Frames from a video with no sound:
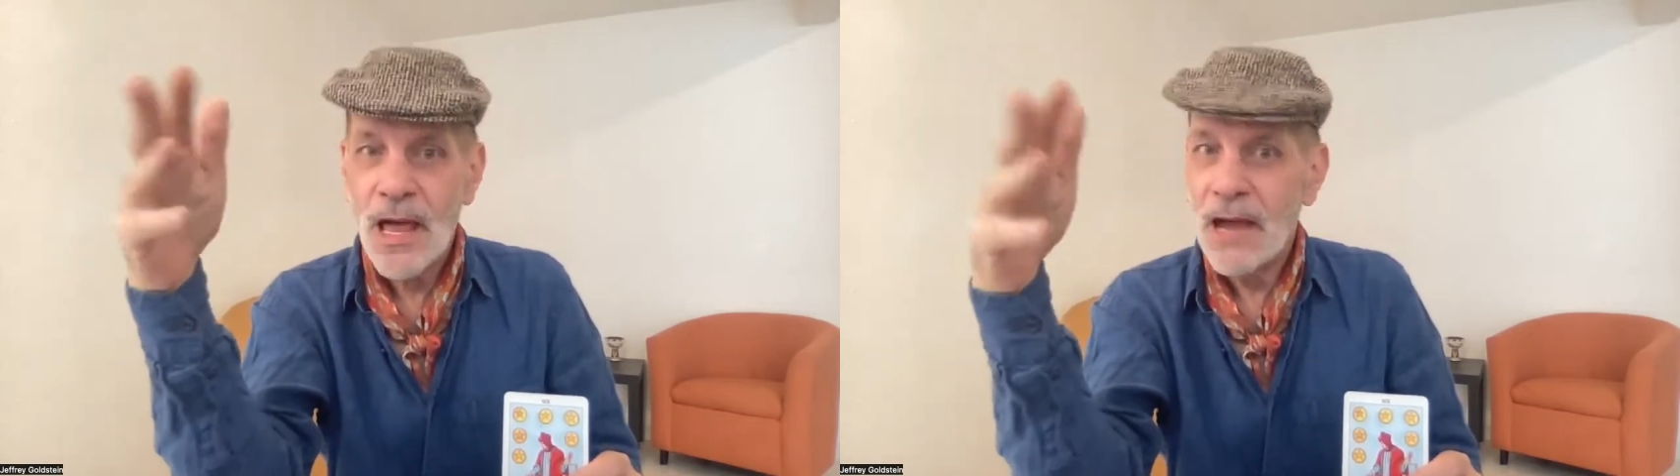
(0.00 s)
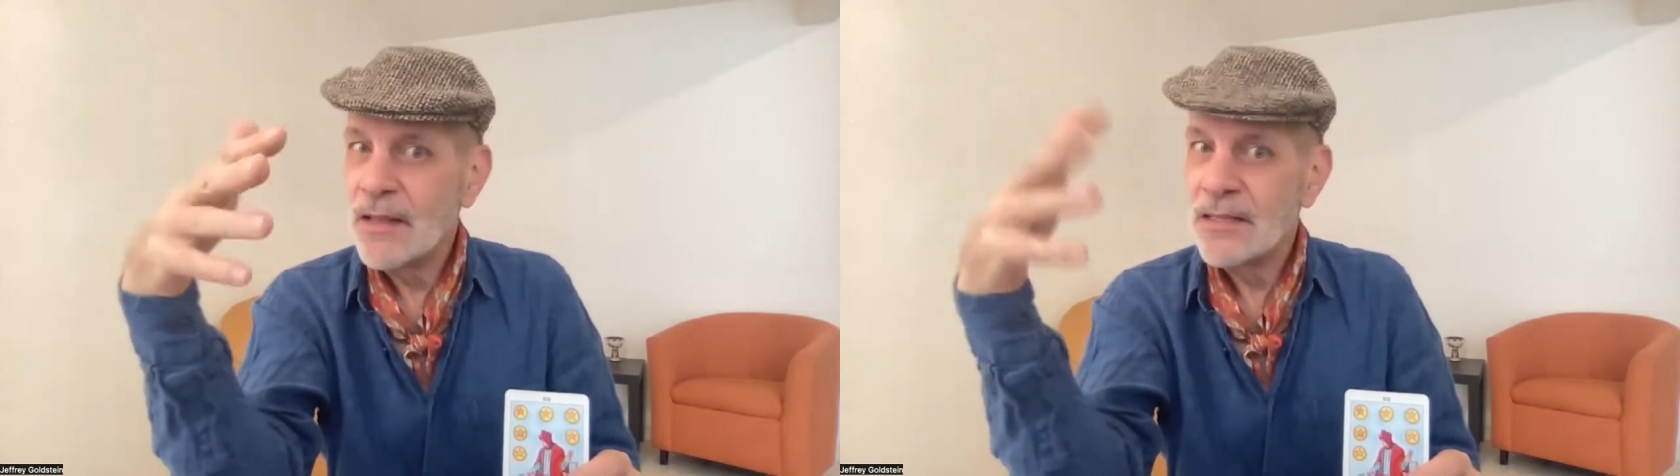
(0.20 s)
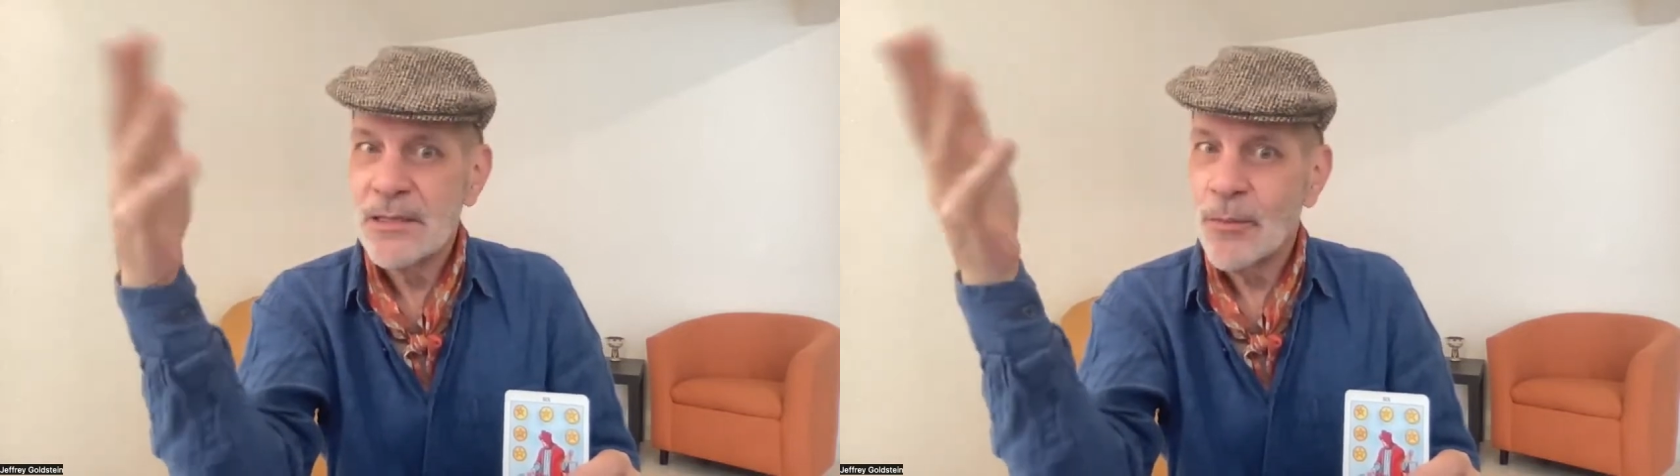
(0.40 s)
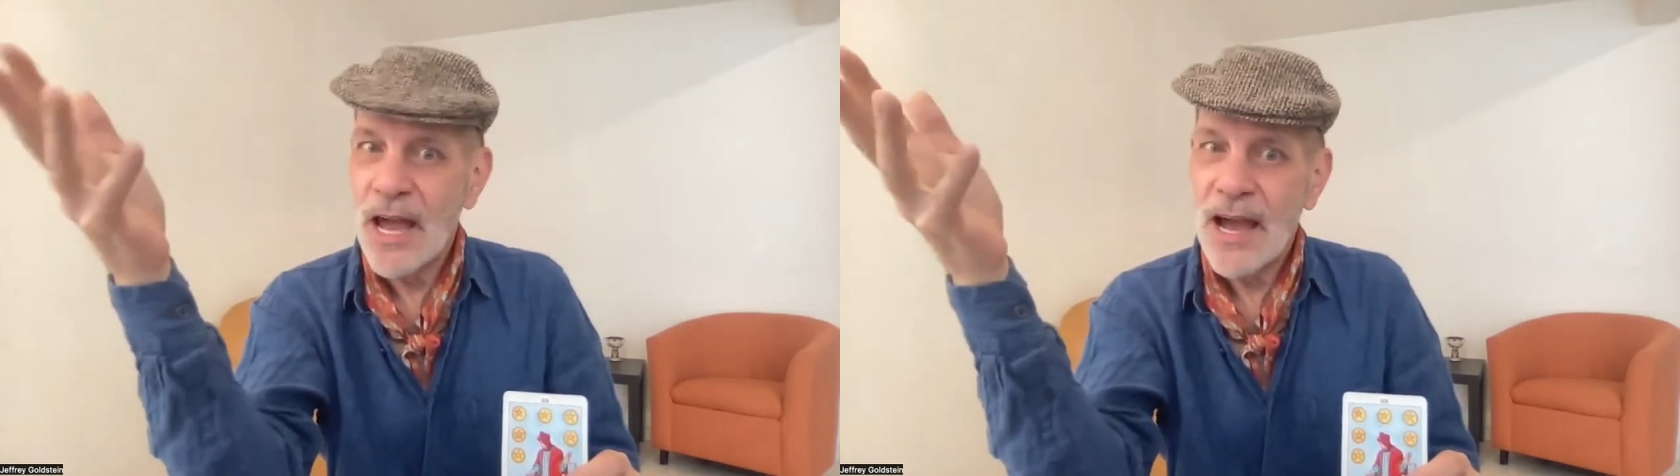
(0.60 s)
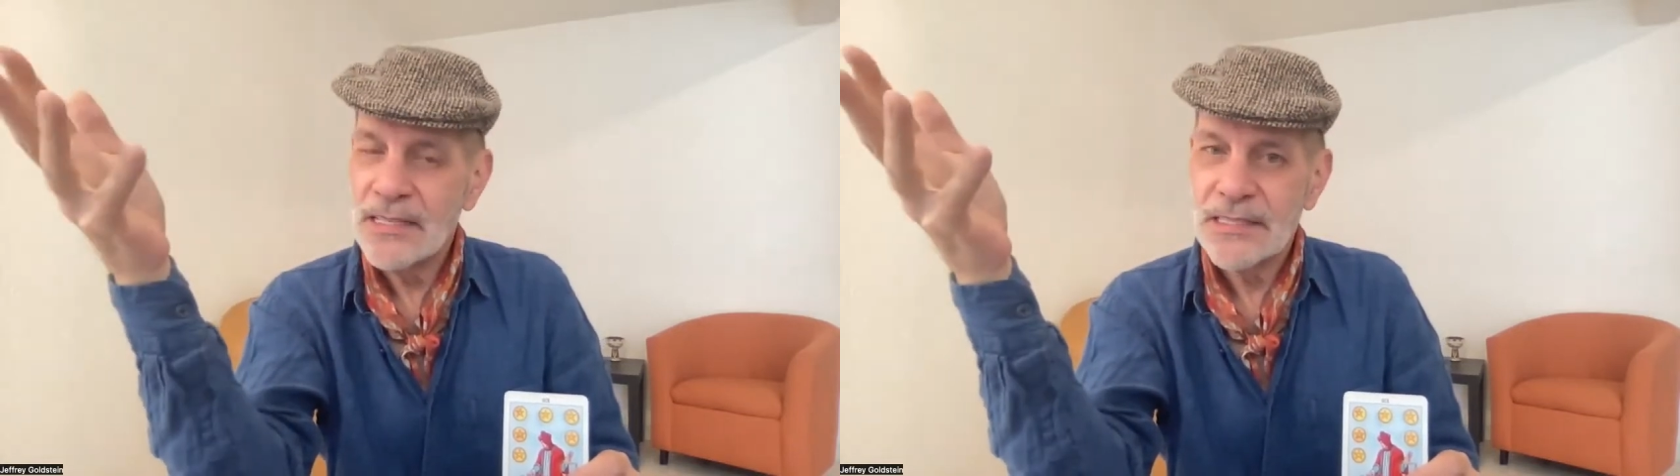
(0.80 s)
and then
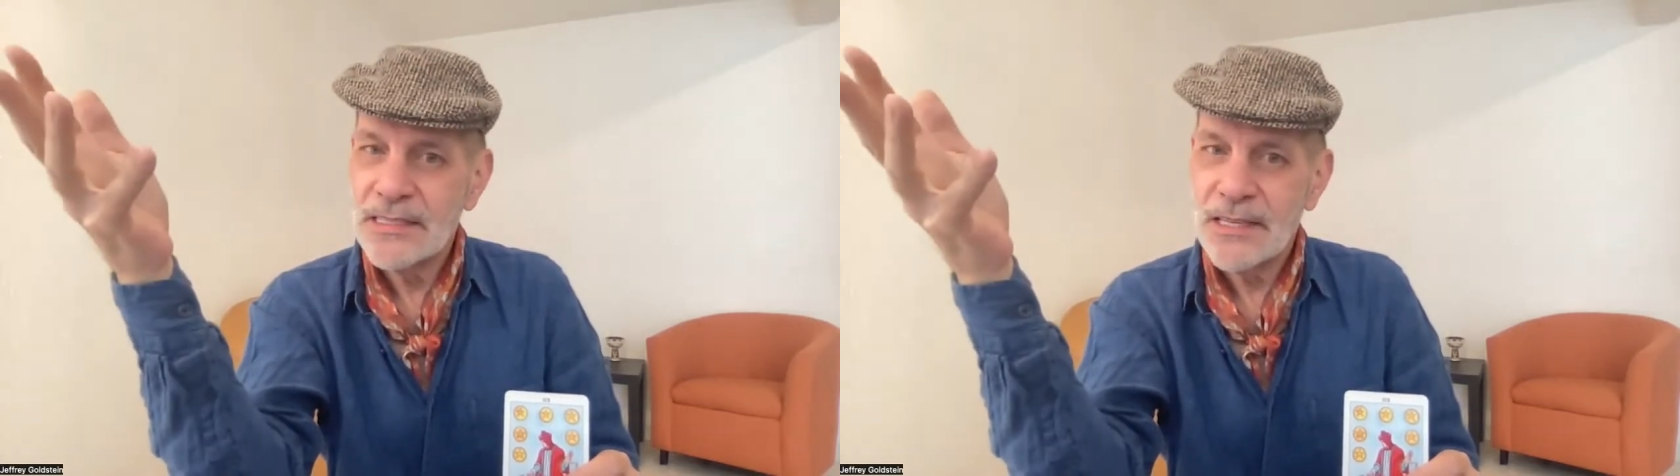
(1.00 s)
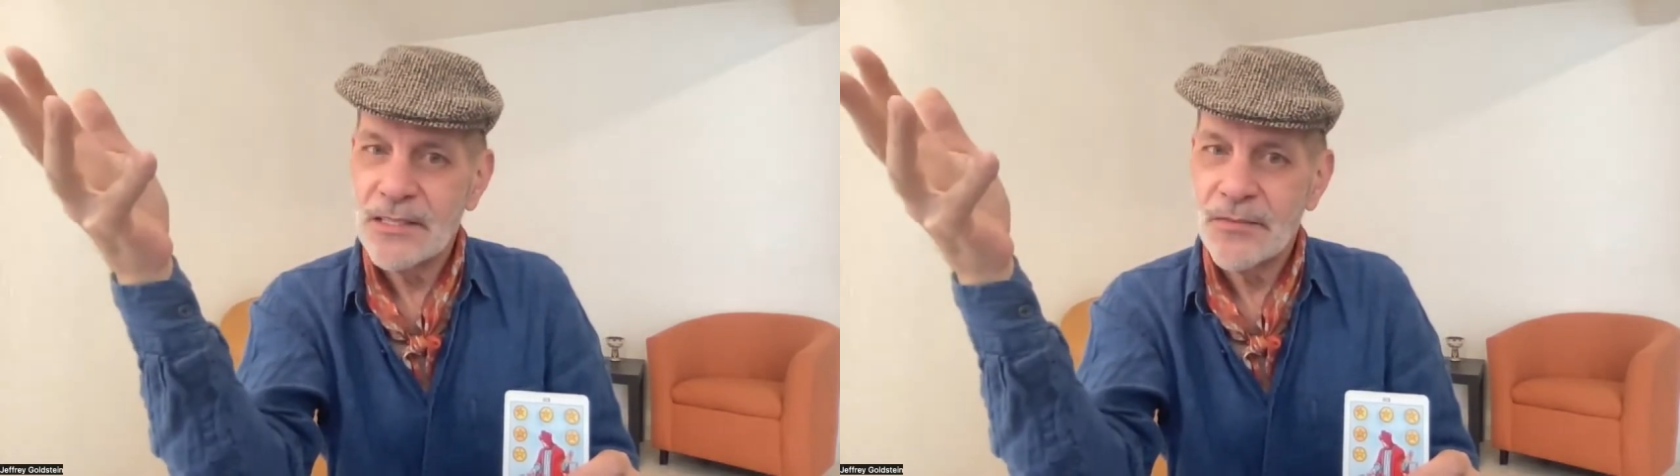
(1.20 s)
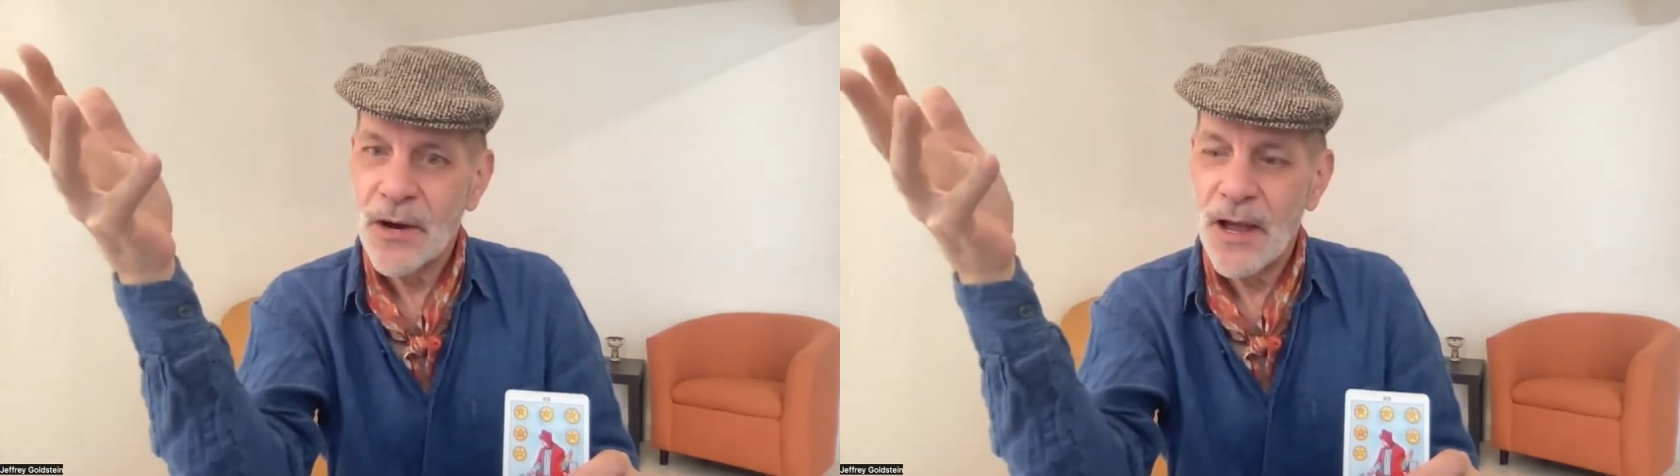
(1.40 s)
someone asks us for